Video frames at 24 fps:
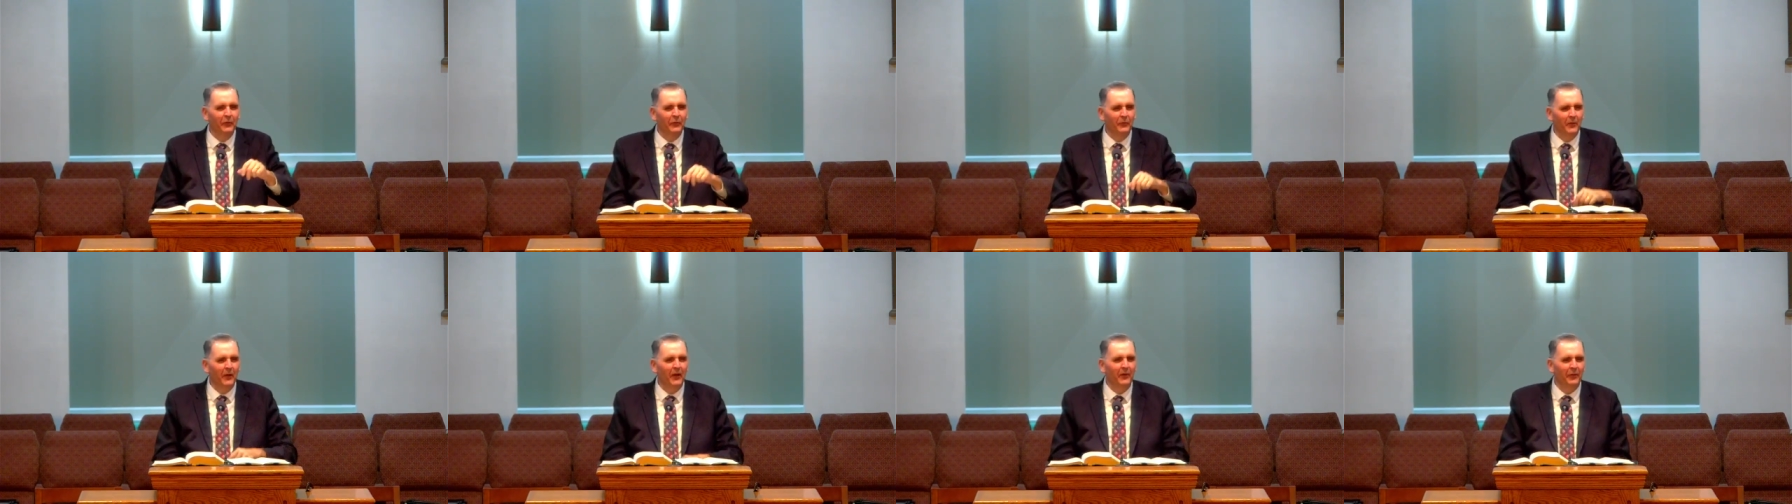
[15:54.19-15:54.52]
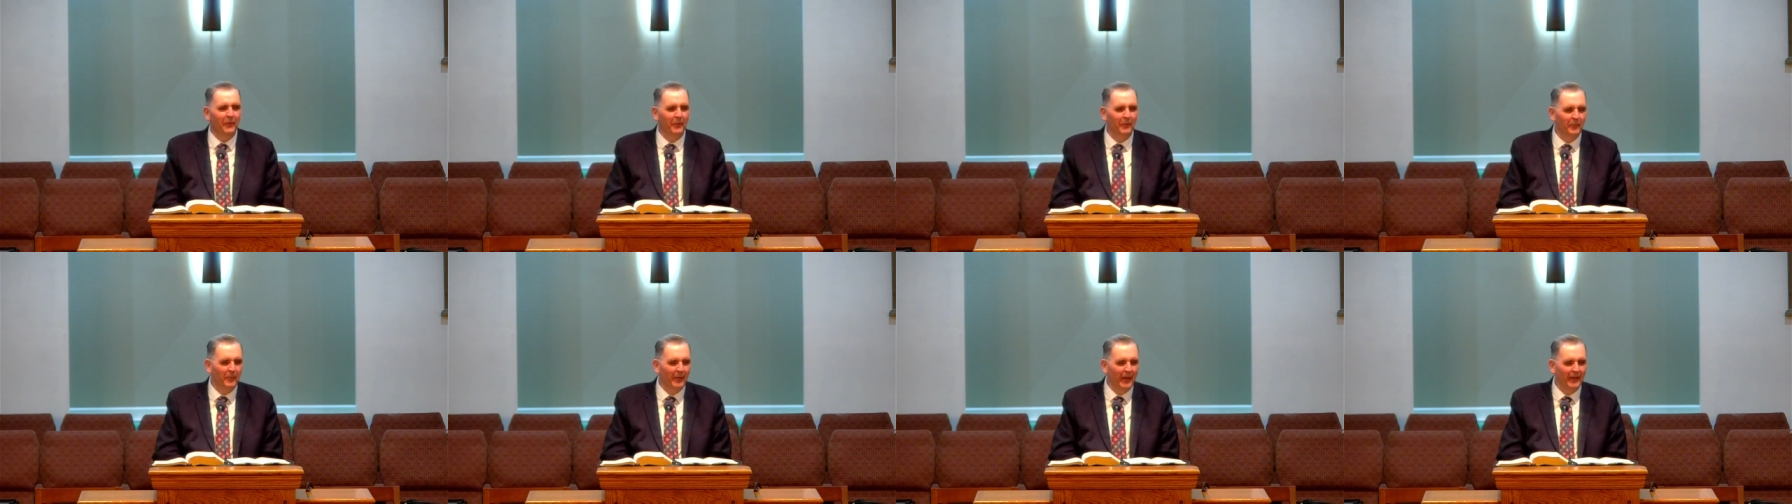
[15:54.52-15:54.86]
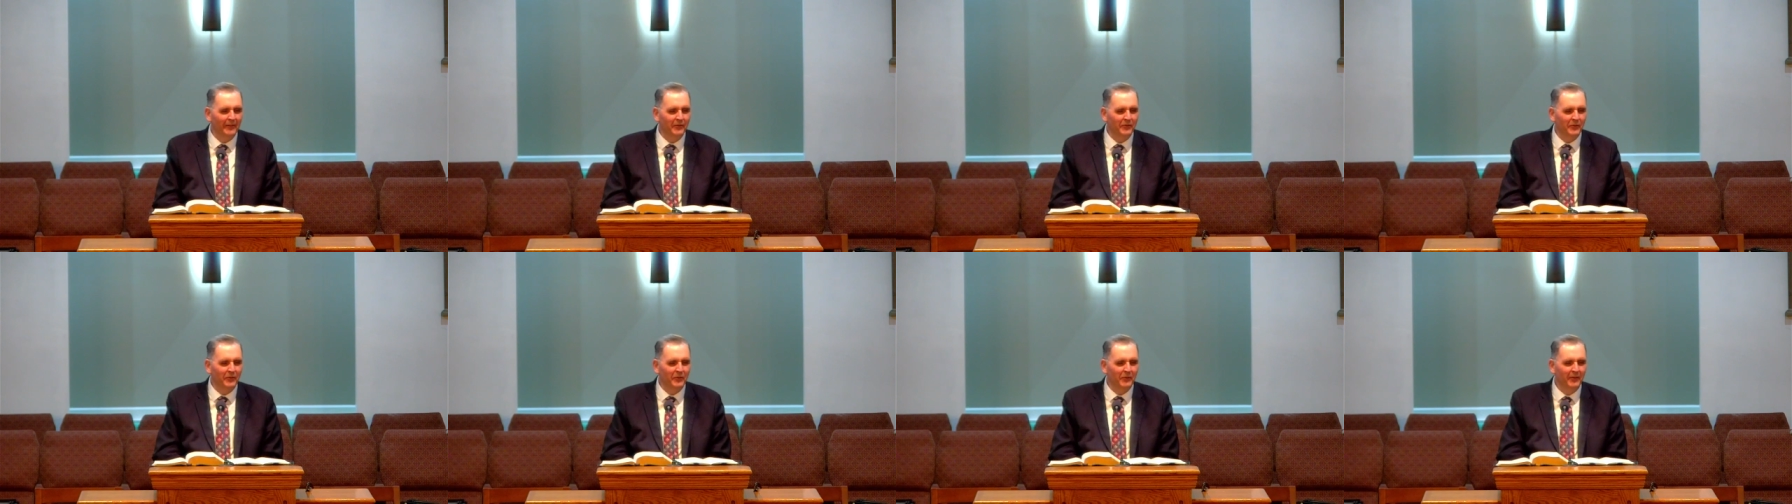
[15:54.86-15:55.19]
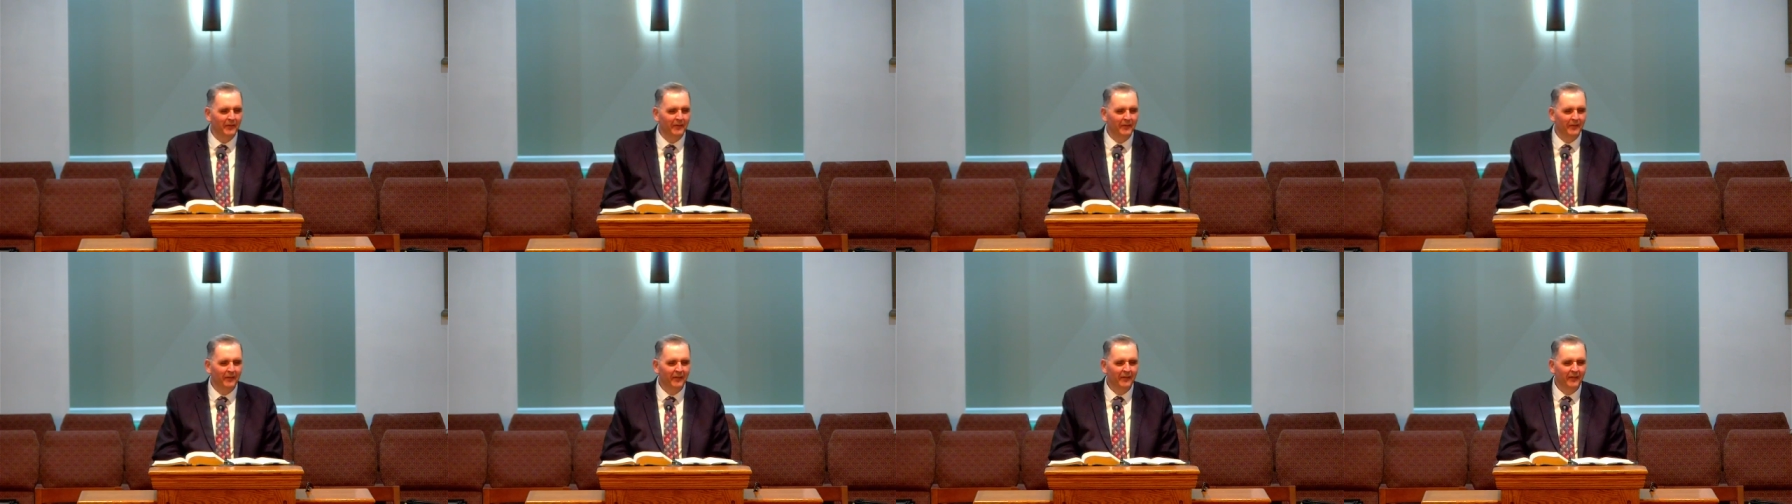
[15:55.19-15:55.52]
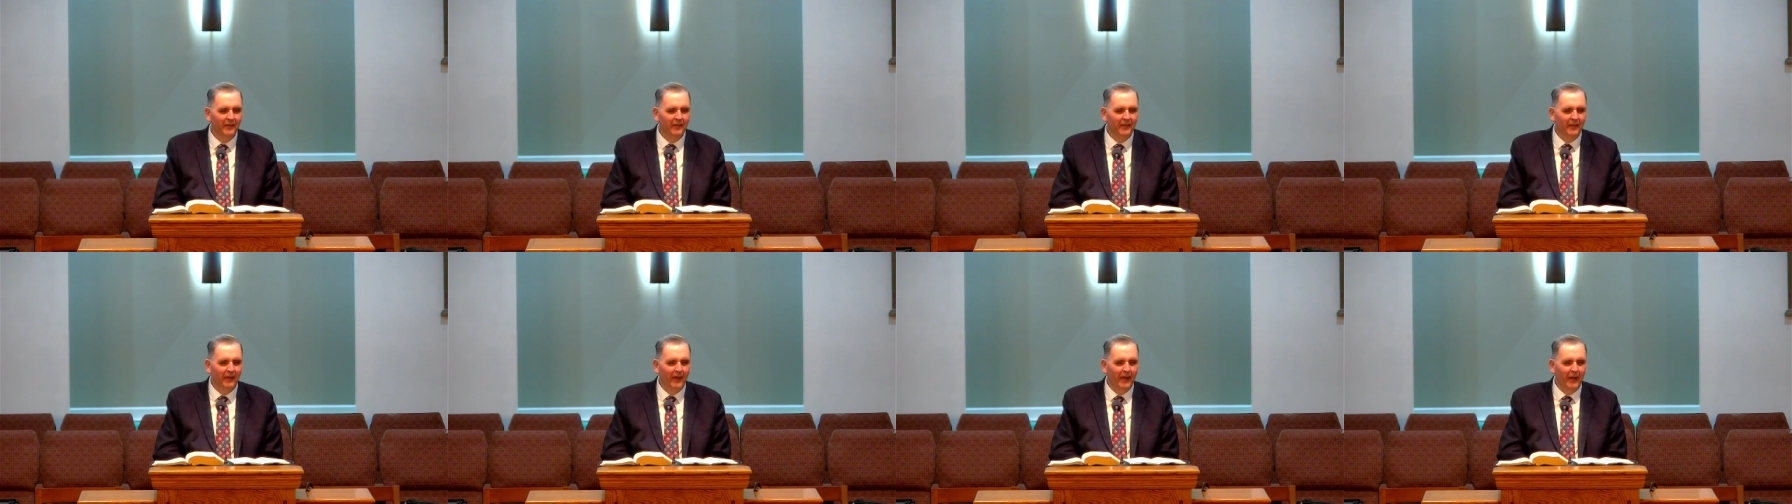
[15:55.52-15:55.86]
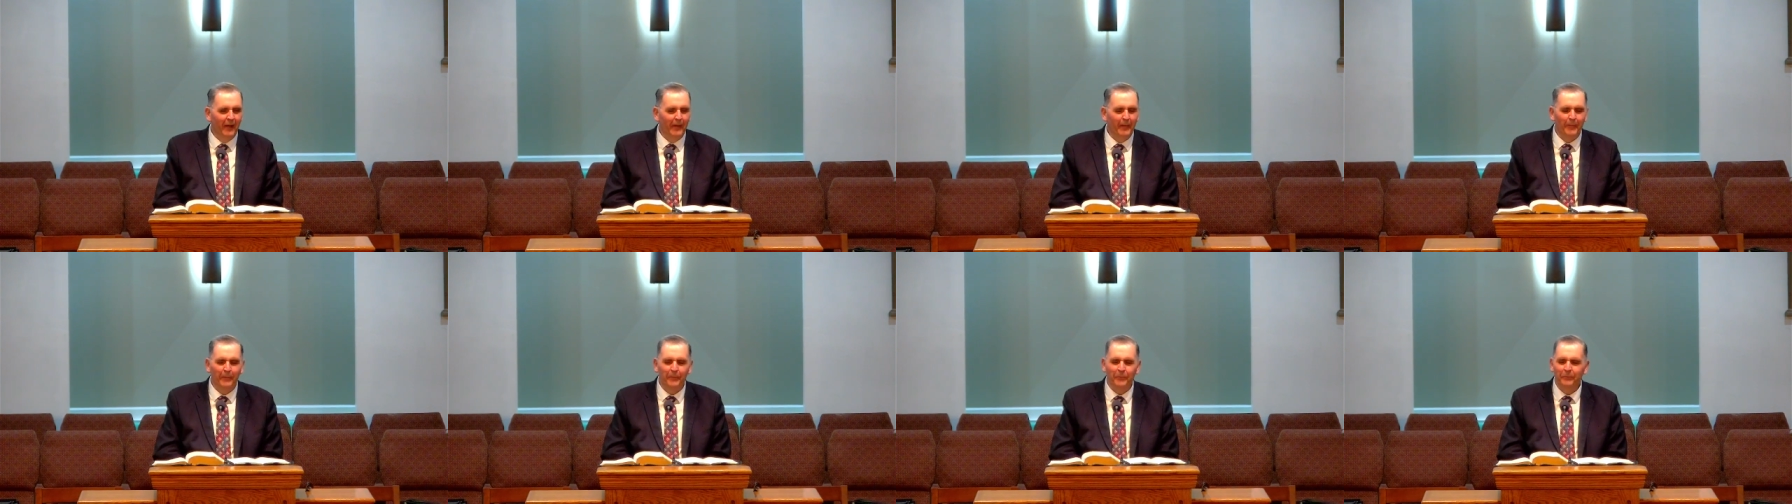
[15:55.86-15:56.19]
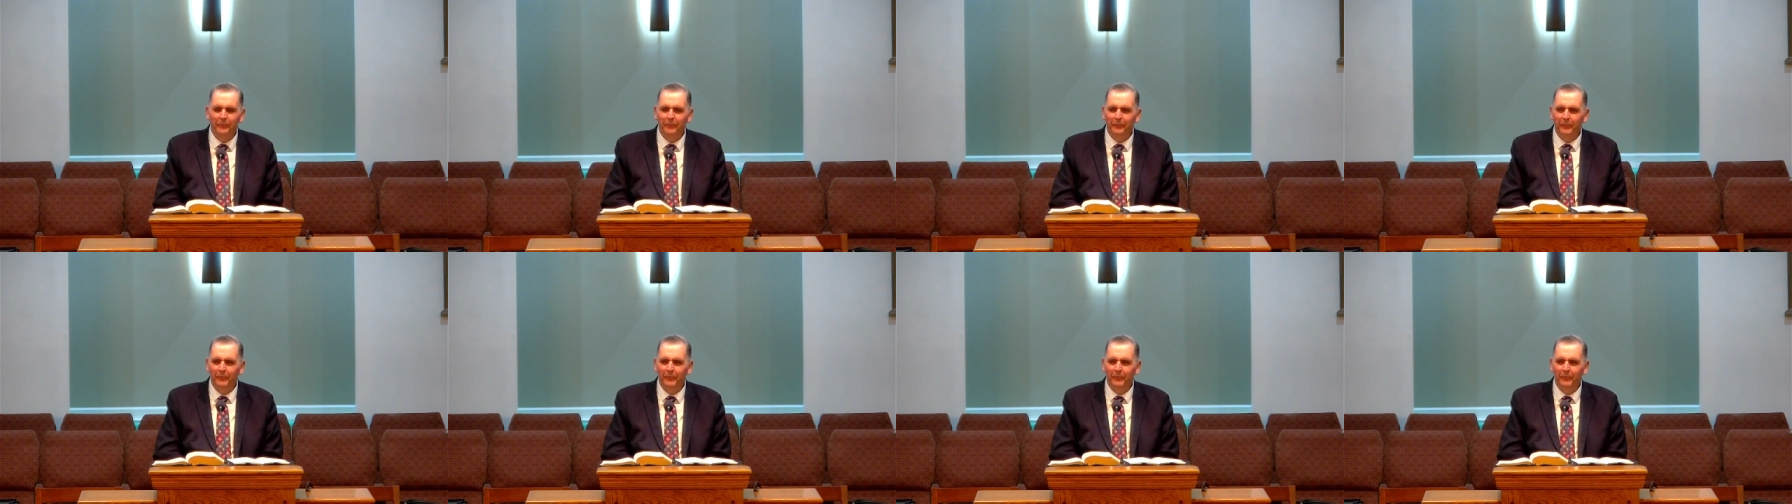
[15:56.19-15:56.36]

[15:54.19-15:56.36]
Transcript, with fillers: what the best, um,